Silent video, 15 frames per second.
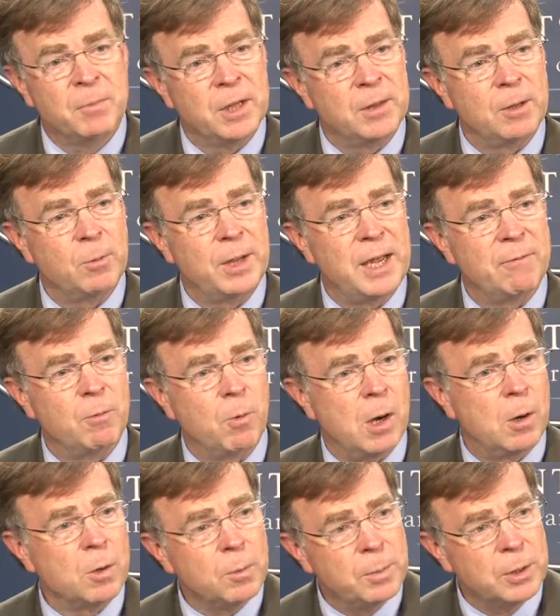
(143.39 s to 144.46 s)
and that we have a
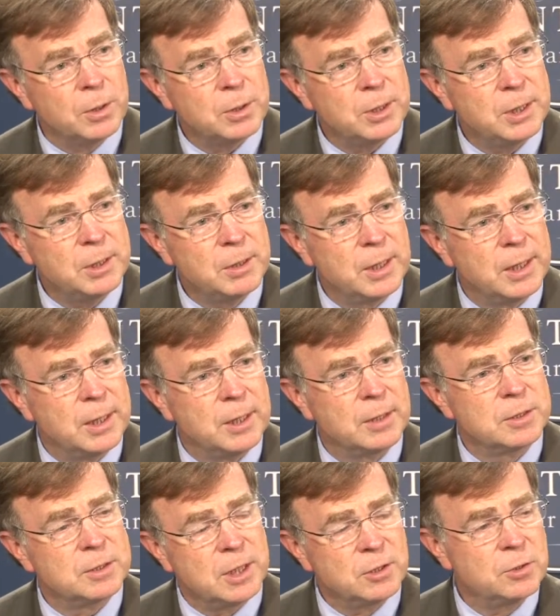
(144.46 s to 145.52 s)
walkability and
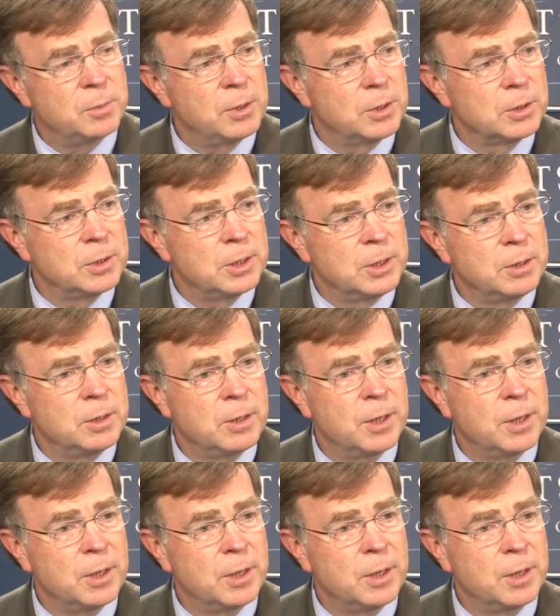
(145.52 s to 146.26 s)
accessibility